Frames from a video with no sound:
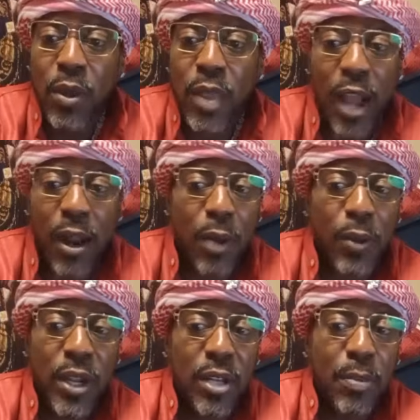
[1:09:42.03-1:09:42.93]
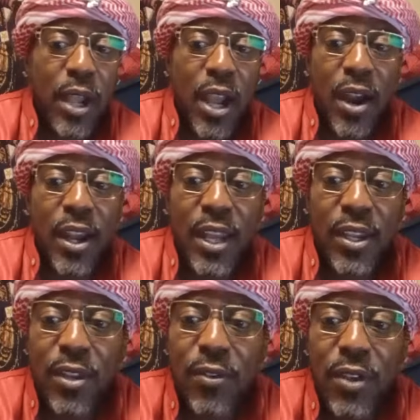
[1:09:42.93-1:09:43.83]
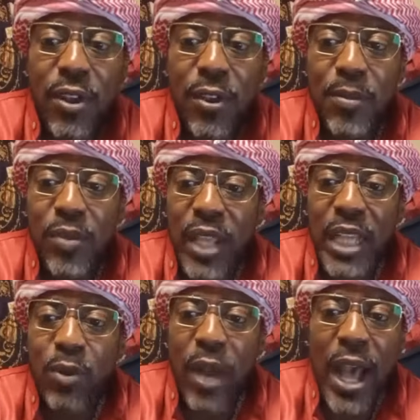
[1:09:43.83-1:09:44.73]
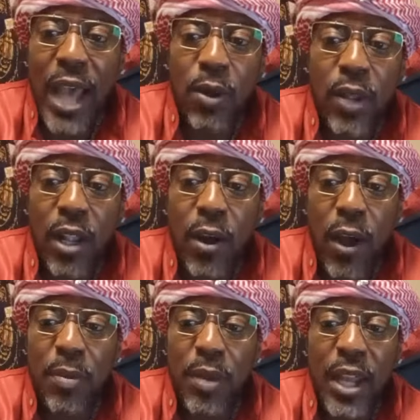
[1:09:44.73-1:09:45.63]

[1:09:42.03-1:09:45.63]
I read the Bukhari Hadith. That's why I don't get caught up in that.